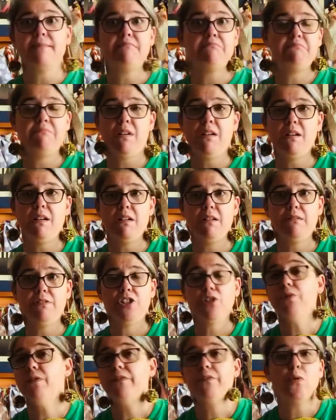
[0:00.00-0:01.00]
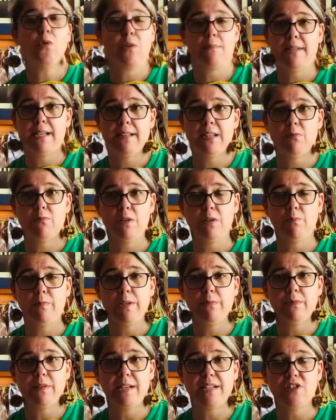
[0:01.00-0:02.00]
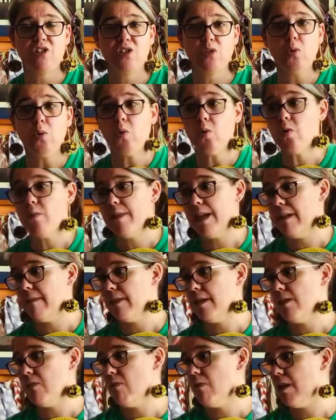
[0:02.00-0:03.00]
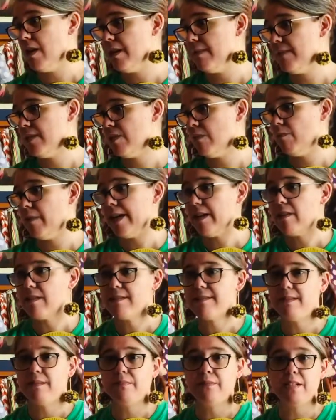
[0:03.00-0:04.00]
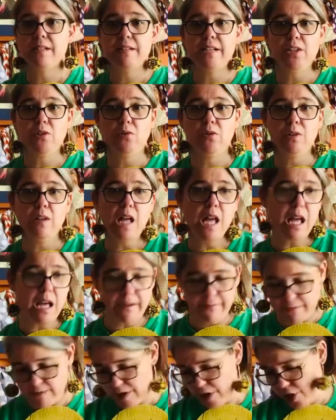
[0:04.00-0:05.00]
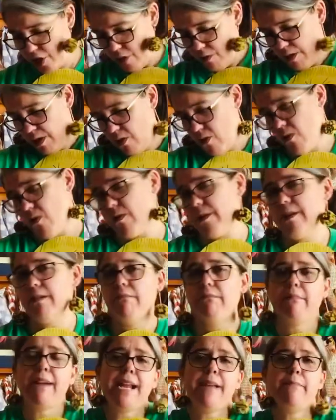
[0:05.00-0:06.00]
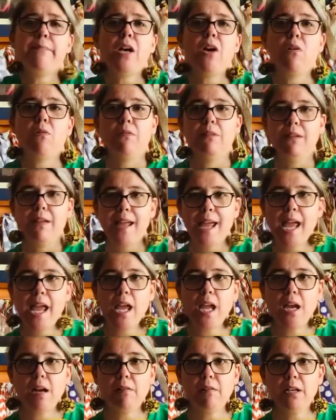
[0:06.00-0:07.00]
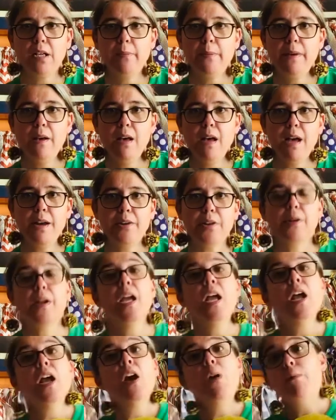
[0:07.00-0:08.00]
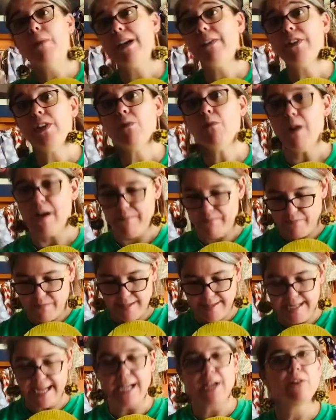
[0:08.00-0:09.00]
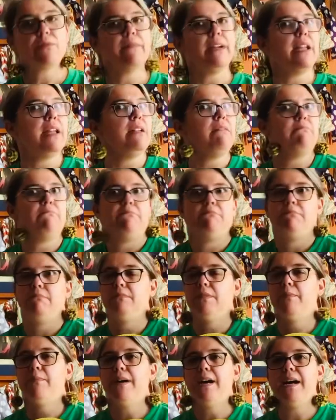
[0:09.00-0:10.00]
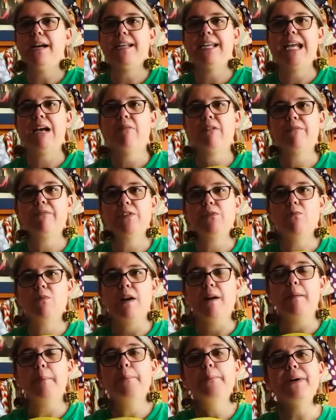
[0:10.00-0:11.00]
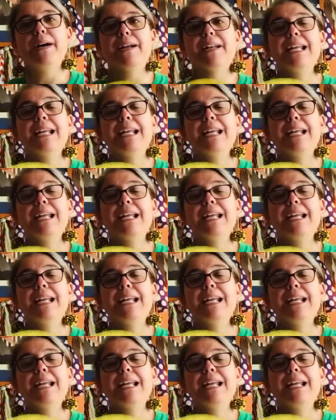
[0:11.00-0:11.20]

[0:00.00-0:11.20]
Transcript: a uniform like the one we wear at school. Maybe you want them to wear something that you love, or a unicorn, a rainbow, Harry Potter, whatever you want. Decorate the body however you want. But